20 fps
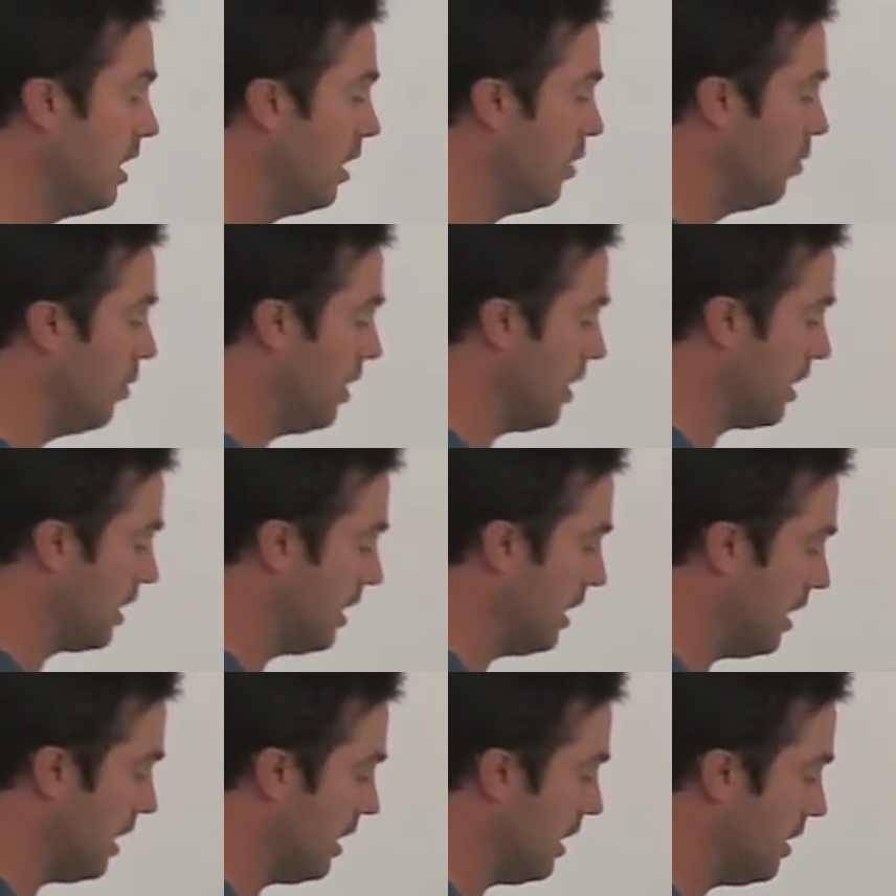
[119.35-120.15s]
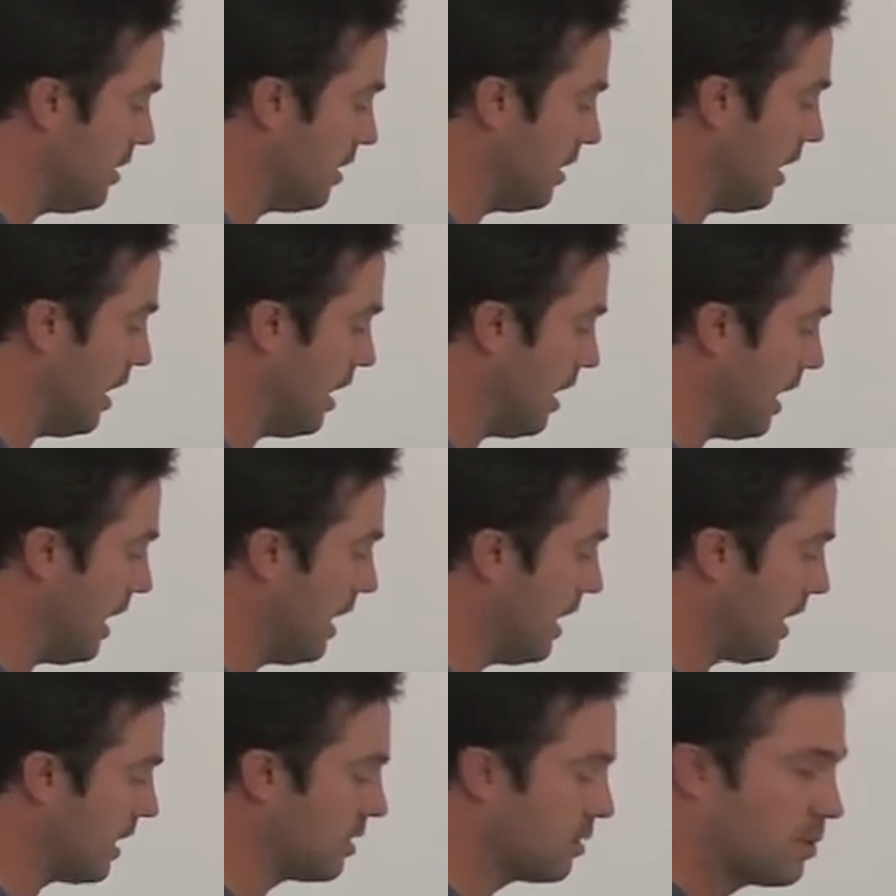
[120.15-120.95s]
I want to get it into that
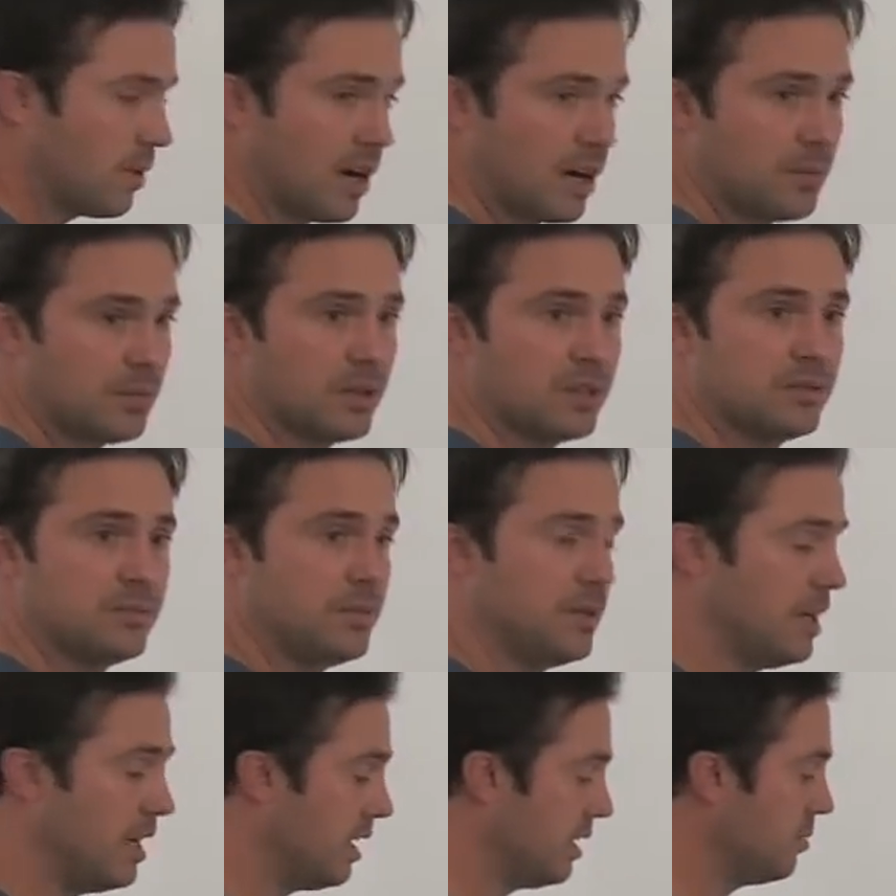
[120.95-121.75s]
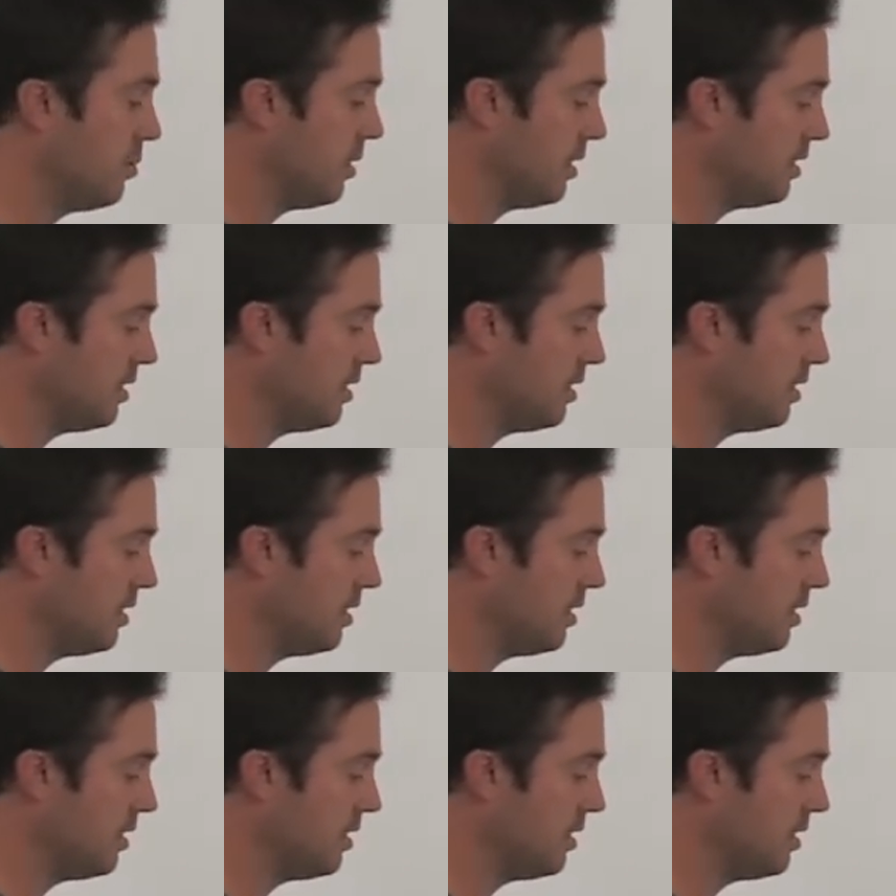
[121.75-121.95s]
ax squared plus bx